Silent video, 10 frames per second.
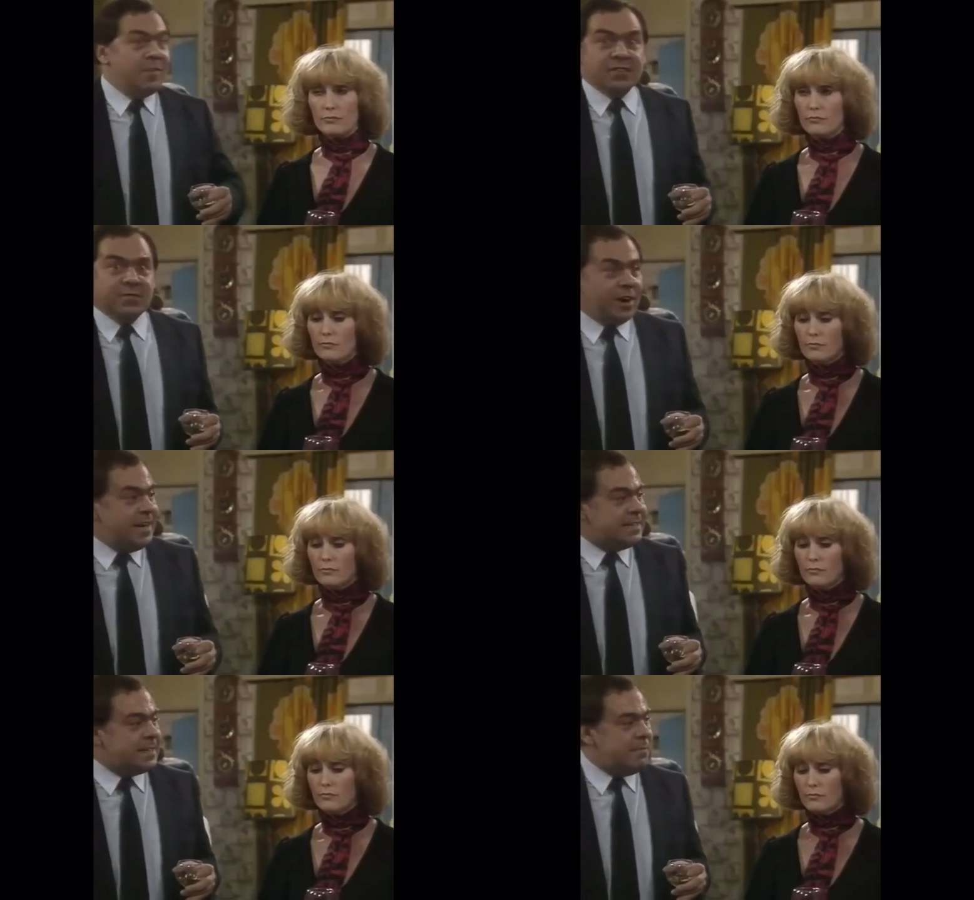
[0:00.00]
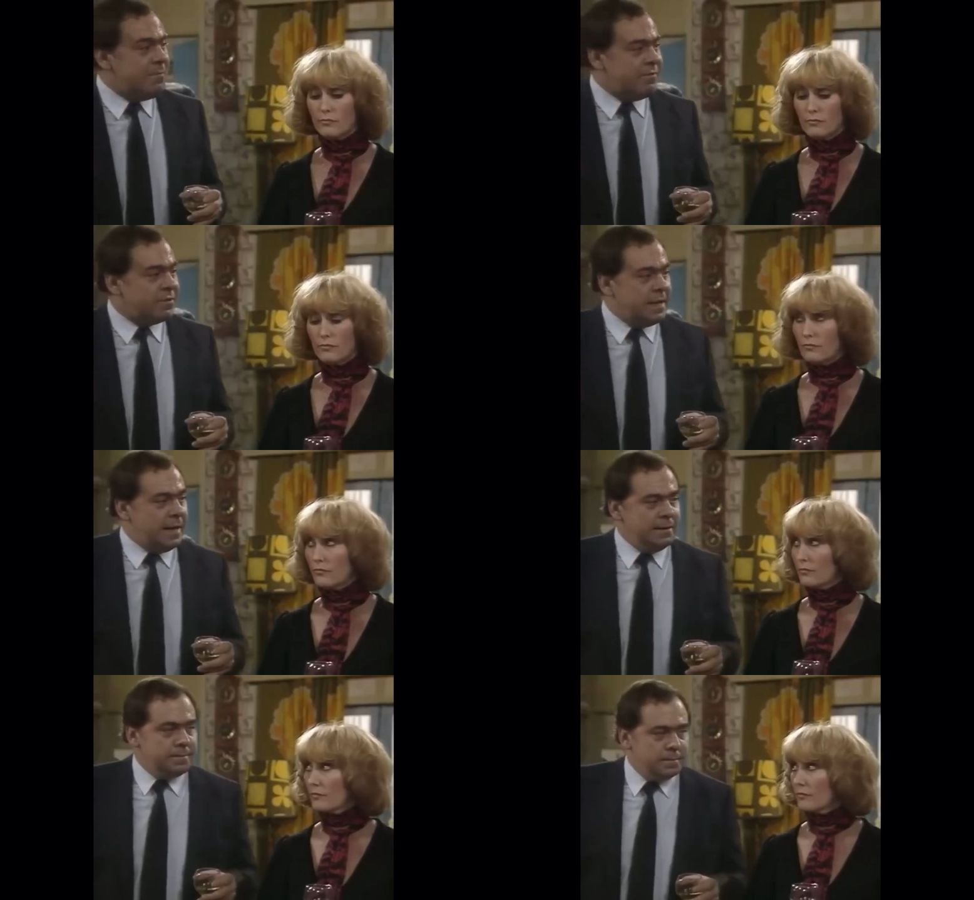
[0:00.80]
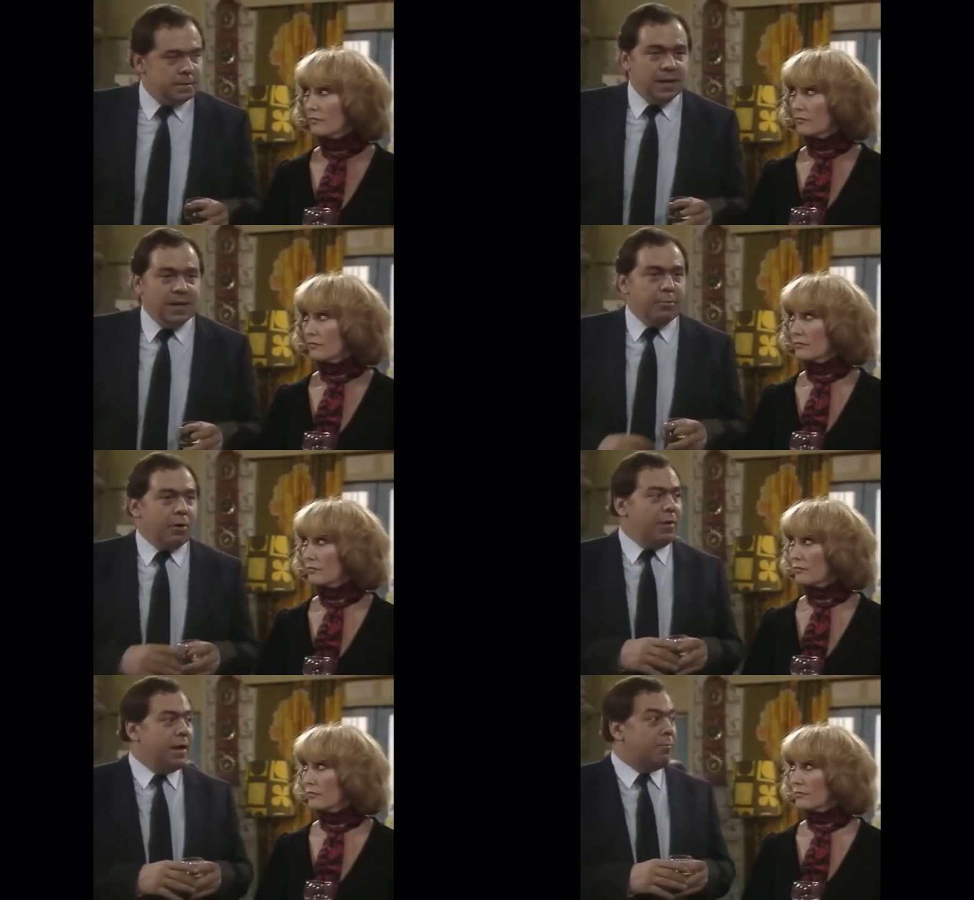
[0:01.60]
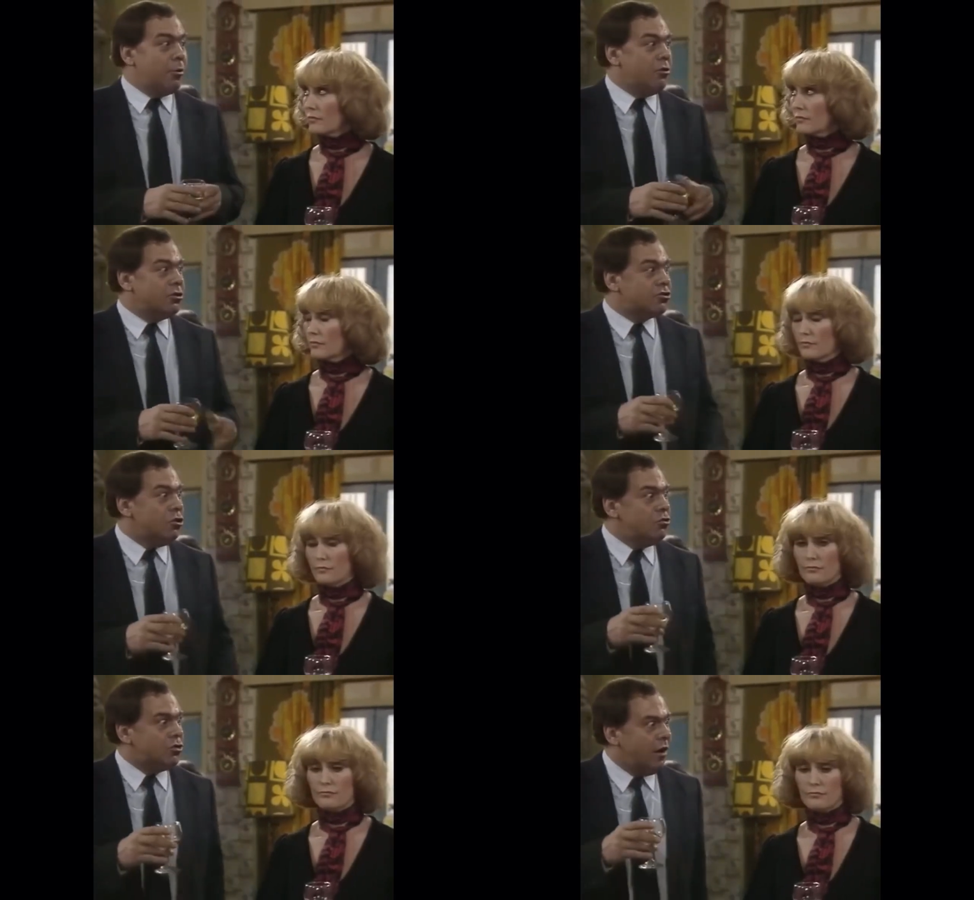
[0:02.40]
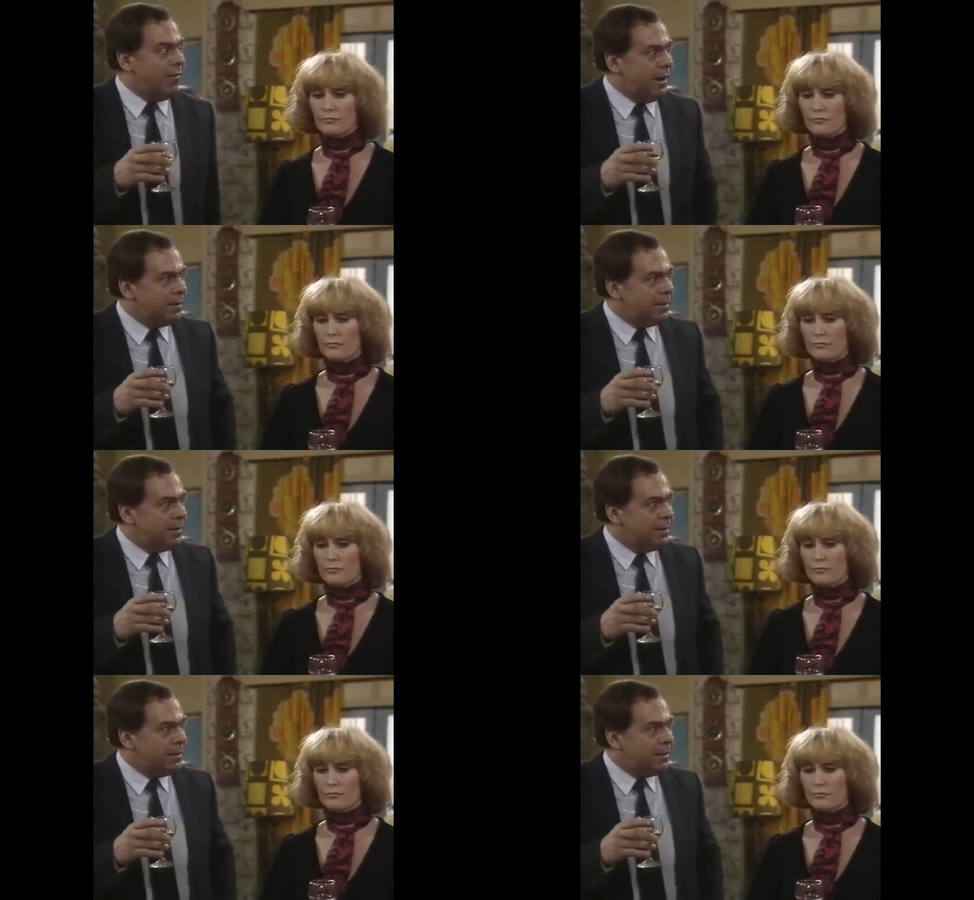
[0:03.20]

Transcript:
Speaker 1: us for 18 months now. He only popped round to borrow a screwdriver.